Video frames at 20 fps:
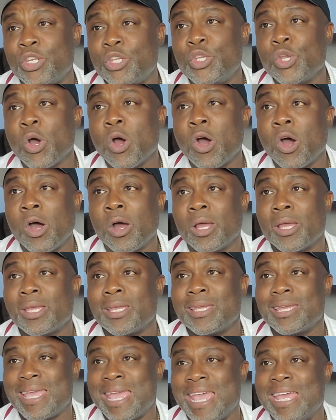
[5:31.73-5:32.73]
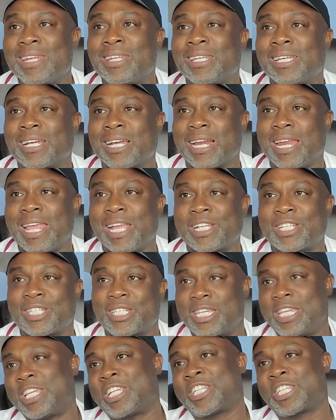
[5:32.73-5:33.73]
your Nclex
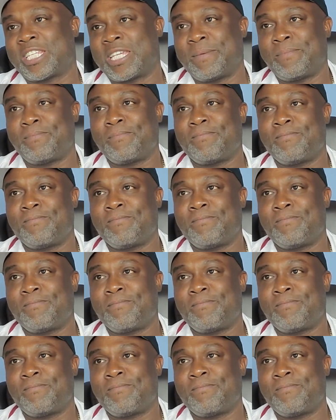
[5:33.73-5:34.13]
exam?